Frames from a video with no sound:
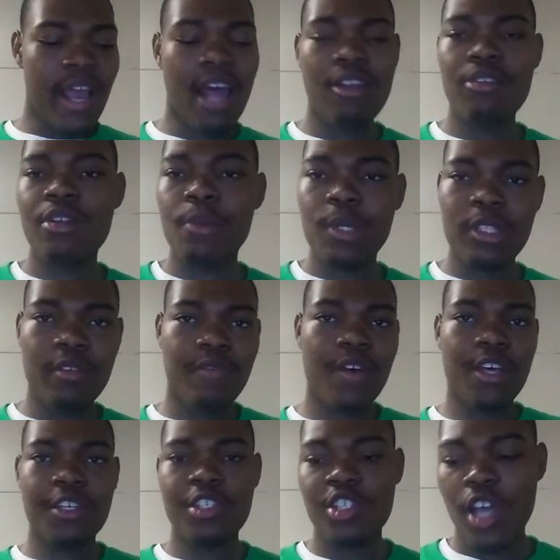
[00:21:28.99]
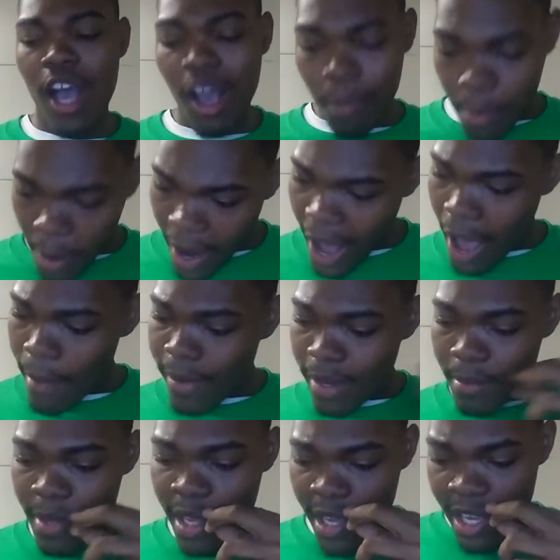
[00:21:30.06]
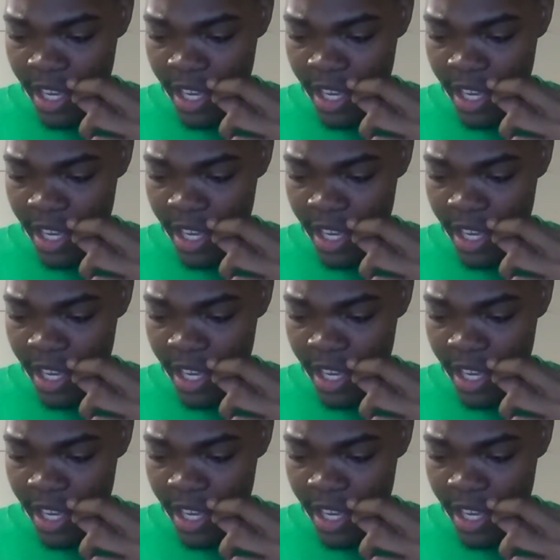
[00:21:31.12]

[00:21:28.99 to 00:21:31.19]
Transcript: I don't know what the fuck is y'all problem.